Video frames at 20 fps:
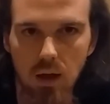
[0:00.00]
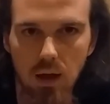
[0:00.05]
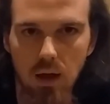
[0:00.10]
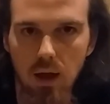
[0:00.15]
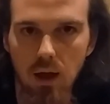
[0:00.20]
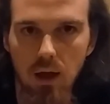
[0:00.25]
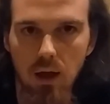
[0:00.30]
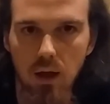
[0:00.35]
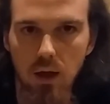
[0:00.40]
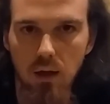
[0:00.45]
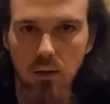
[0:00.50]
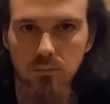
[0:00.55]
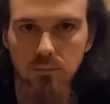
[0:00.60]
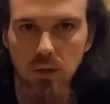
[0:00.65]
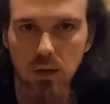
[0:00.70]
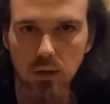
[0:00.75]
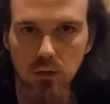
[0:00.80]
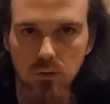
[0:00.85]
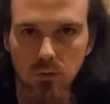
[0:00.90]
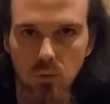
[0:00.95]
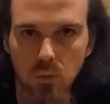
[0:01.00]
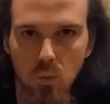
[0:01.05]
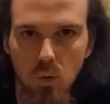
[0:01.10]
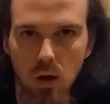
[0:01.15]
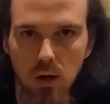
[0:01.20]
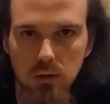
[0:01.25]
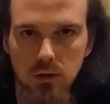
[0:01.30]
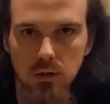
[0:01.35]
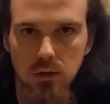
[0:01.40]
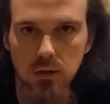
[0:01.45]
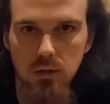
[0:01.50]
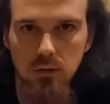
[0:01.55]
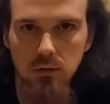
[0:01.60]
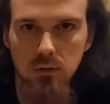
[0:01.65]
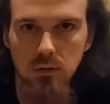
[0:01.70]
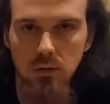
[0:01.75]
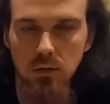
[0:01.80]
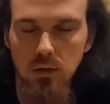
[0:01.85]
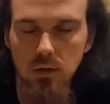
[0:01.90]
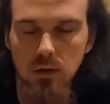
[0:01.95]
Thanks for watching.
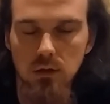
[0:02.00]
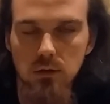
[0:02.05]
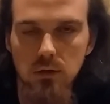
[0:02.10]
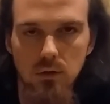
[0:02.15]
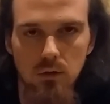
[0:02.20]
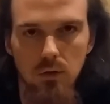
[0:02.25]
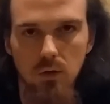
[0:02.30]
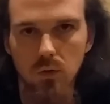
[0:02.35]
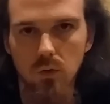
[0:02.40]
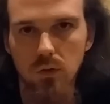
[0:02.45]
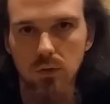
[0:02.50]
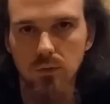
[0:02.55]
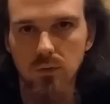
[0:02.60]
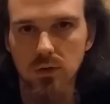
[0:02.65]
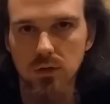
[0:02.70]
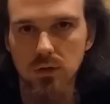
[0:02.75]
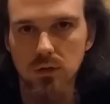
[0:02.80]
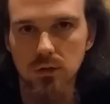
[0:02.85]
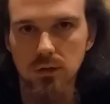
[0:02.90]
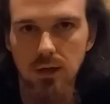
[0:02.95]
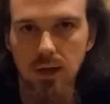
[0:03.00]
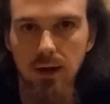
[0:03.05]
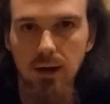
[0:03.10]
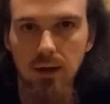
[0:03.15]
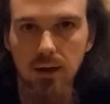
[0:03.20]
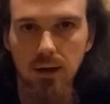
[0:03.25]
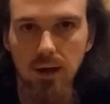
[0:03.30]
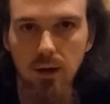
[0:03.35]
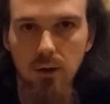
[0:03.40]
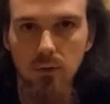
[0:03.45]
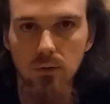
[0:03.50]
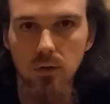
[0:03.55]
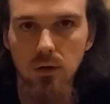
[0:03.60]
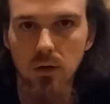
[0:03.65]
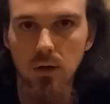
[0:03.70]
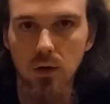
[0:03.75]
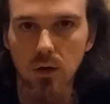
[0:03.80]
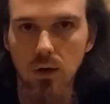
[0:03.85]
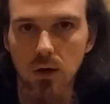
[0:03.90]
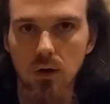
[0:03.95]
It's Unholy Vision signing out.
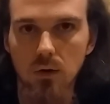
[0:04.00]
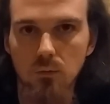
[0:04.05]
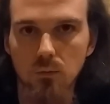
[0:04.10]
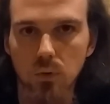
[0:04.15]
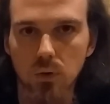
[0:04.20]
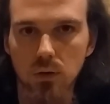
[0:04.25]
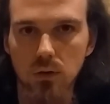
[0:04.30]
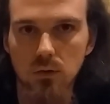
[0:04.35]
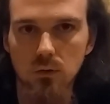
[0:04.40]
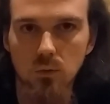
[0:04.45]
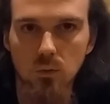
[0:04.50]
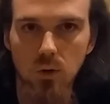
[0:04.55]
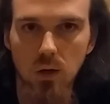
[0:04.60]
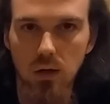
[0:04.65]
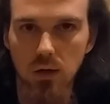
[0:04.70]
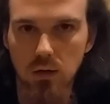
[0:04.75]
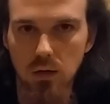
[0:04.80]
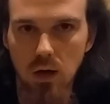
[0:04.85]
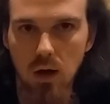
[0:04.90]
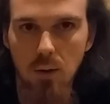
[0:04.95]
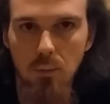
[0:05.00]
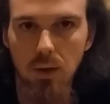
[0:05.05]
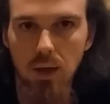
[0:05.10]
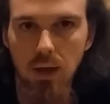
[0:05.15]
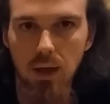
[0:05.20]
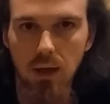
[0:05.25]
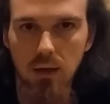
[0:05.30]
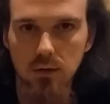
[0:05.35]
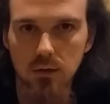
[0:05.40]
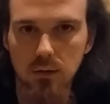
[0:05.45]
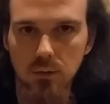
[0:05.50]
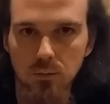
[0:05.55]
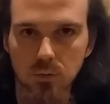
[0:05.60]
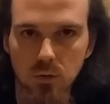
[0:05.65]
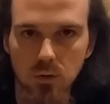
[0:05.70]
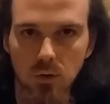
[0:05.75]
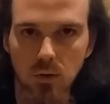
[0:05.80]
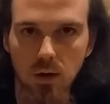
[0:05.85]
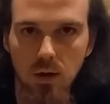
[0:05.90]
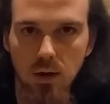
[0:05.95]
Please rate, comment, and
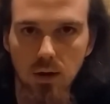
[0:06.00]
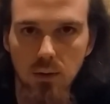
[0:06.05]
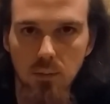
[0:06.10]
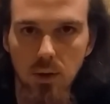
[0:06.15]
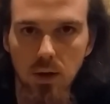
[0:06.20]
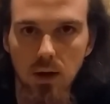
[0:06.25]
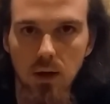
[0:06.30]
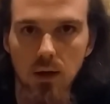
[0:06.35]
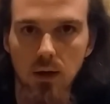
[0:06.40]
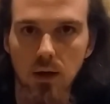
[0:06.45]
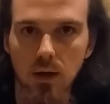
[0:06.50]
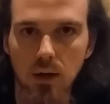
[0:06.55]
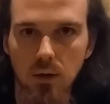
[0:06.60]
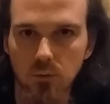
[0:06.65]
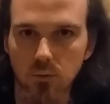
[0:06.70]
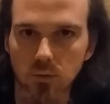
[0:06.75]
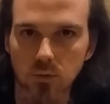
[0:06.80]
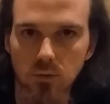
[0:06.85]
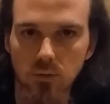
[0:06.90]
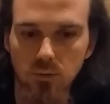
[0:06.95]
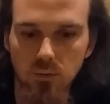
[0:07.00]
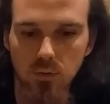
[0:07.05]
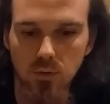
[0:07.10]
subscribe for